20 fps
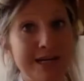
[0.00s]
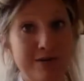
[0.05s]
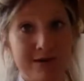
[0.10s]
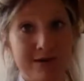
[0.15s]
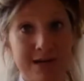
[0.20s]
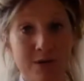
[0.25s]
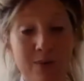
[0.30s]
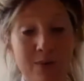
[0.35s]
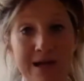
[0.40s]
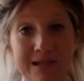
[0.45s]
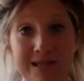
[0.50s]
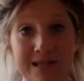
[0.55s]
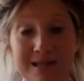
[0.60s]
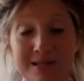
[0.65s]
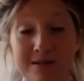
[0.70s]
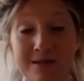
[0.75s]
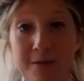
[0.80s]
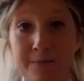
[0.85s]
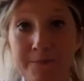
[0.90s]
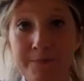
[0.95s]
really well
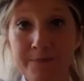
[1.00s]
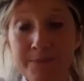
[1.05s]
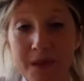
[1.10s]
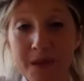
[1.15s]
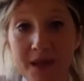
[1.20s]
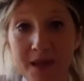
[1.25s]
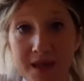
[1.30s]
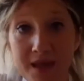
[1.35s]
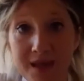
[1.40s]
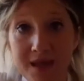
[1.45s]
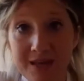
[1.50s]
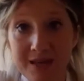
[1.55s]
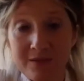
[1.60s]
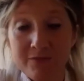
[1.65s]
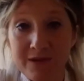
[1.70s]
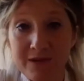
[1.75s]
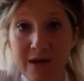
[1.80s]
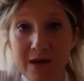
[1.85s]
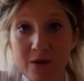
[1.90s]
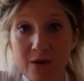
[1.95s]
in
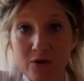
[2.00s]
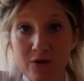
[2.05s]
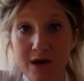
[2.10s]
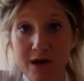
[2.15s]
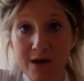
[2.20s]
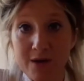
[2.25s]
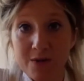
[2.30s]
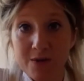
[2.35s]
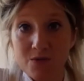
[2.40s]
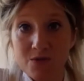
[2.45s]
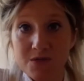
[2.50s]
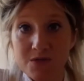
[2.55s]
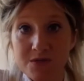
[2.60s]
flower crowns.